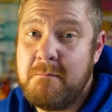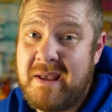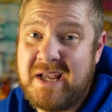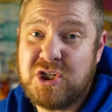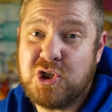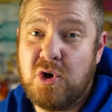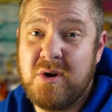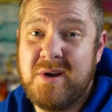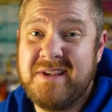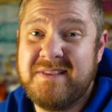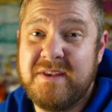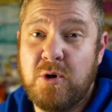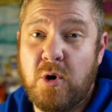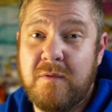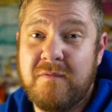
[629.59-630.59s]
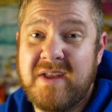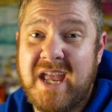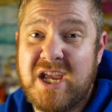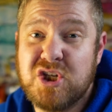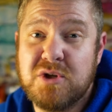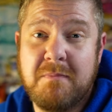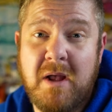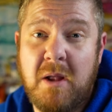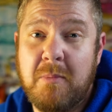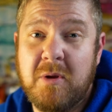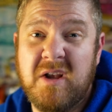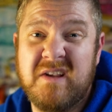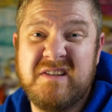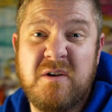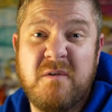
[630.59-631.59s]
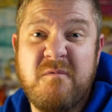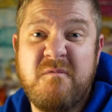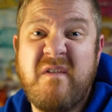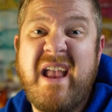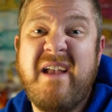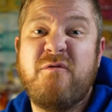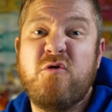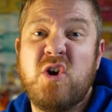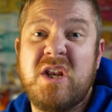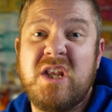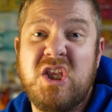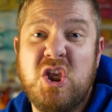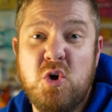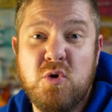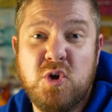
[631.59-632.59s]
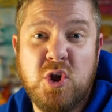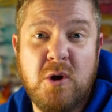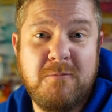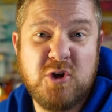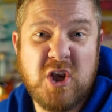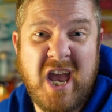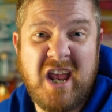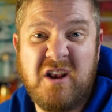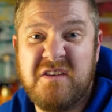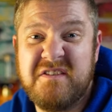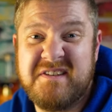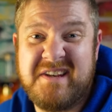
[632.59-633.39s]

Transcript: make sure you hit the notification bell because your favorite YouTube channels,